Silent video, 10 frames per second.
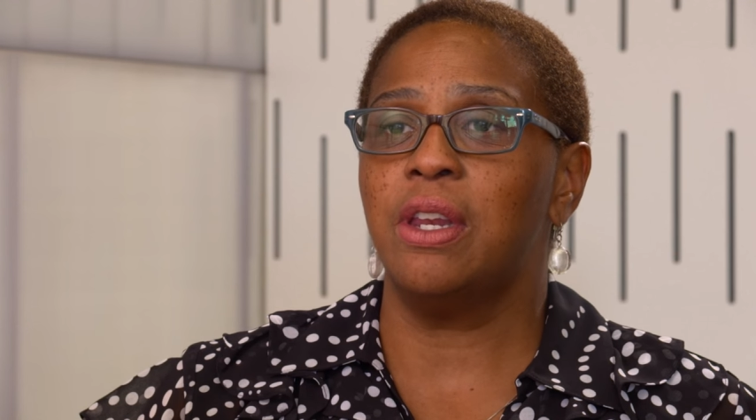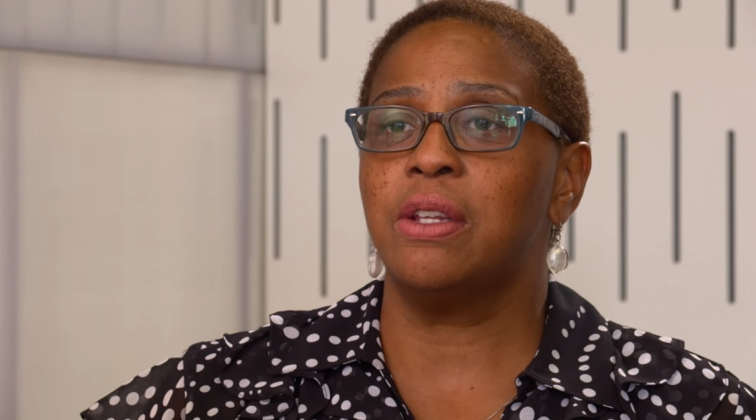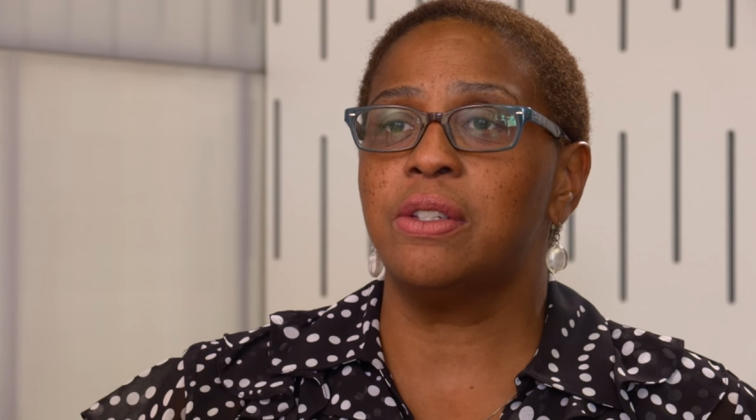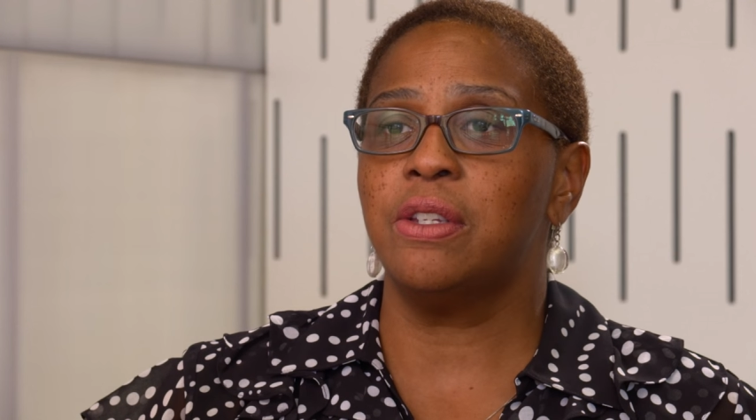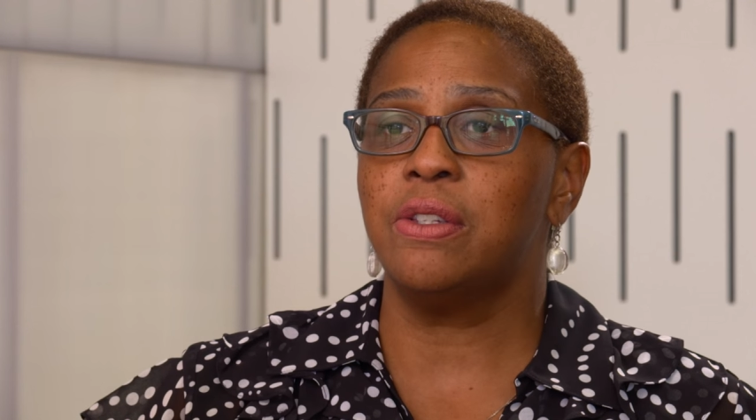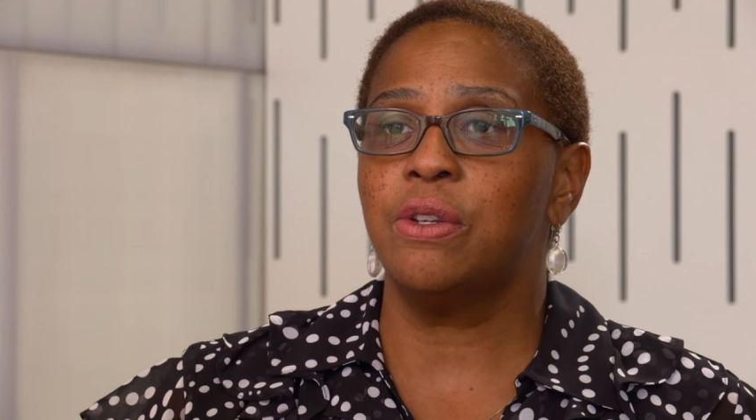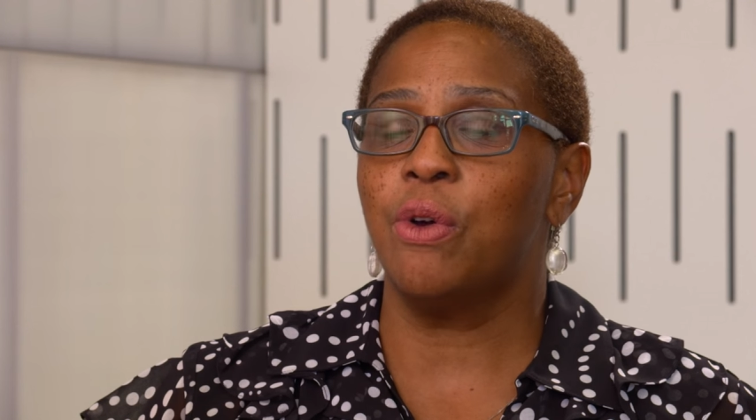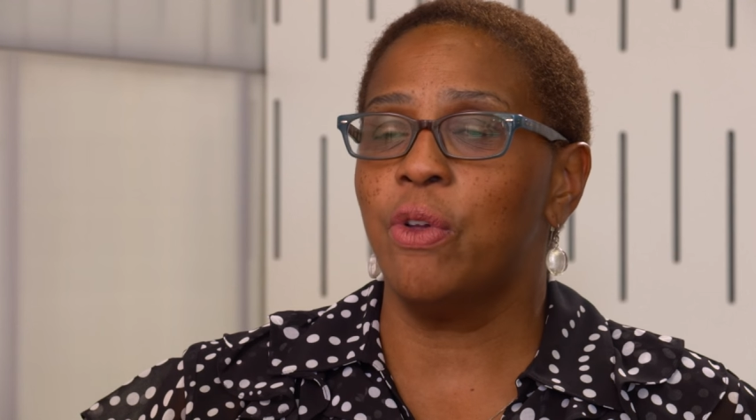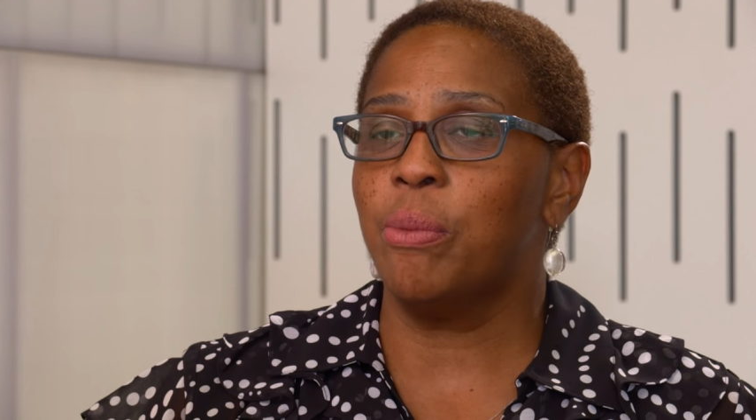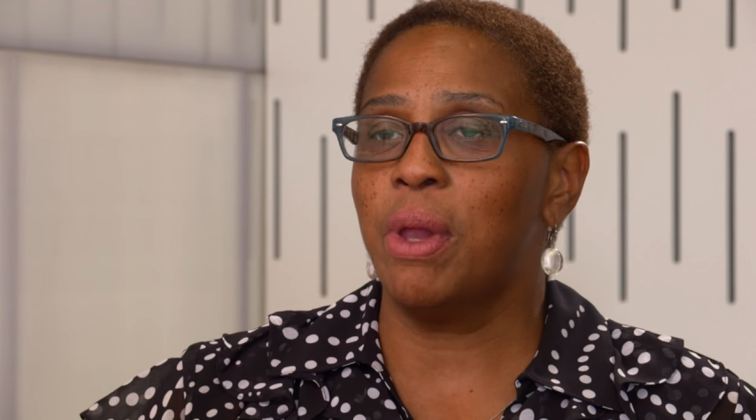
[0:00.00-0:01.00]
existed
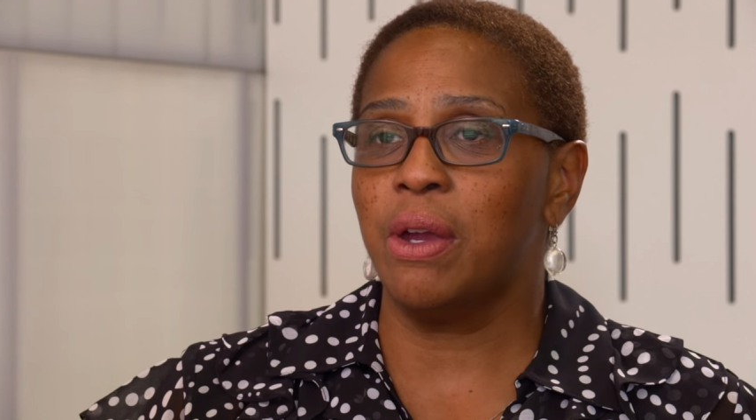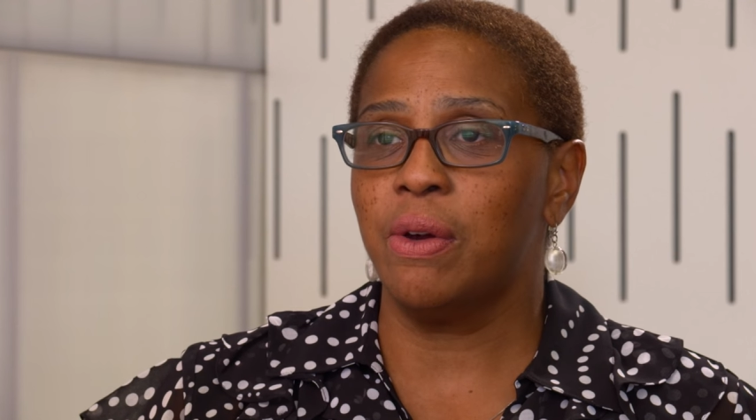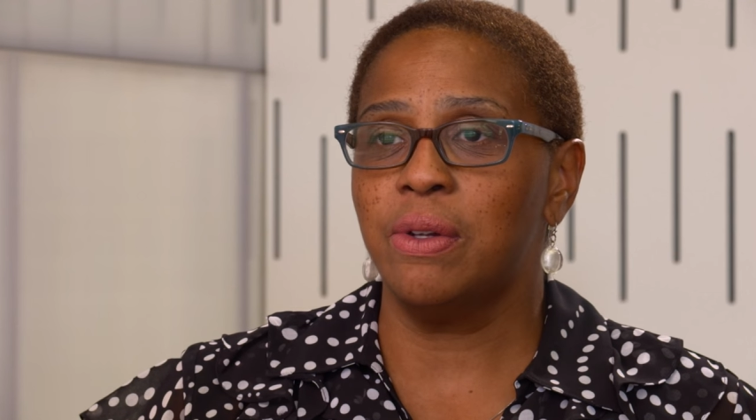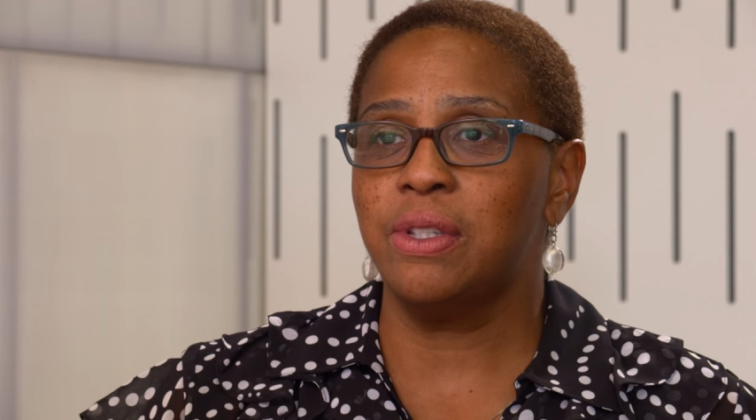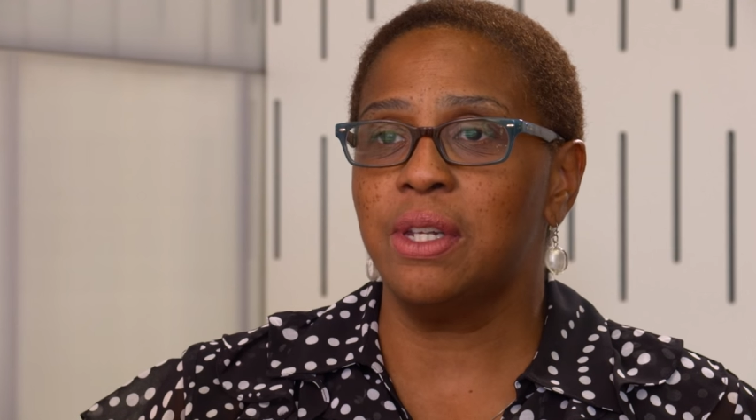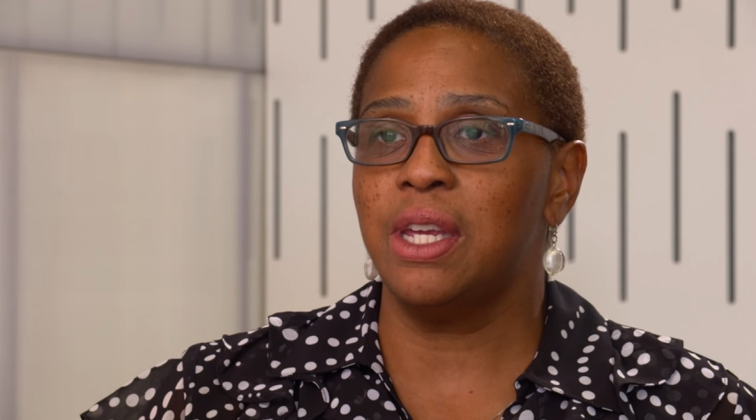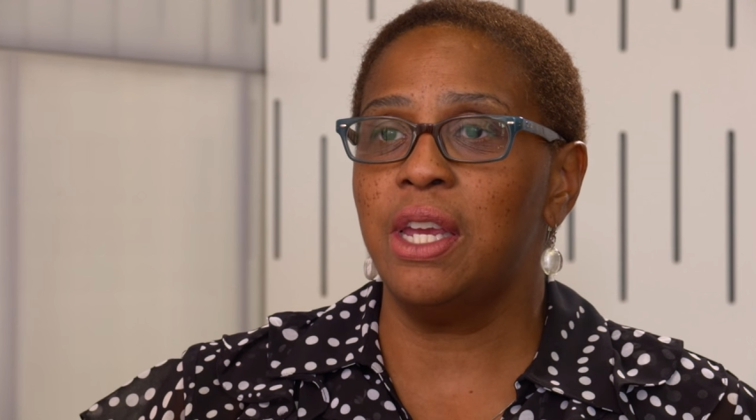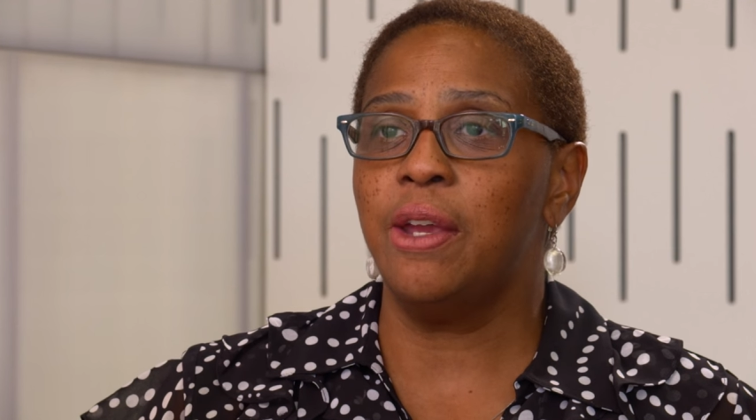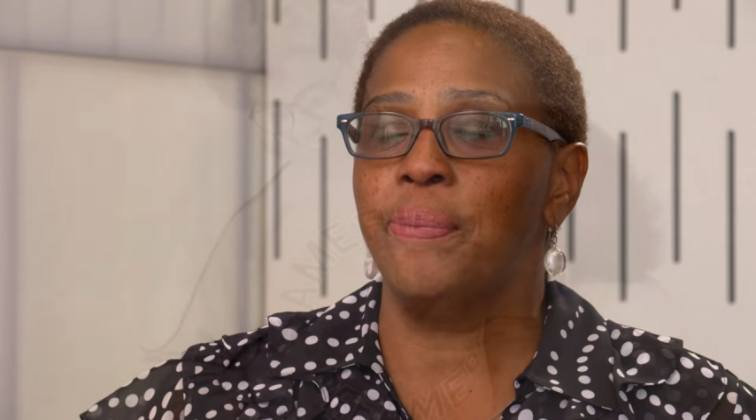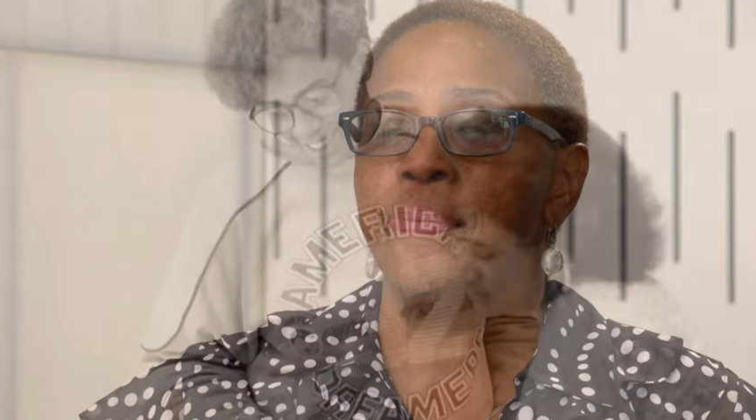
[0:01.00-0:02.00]
called the Black Artists League.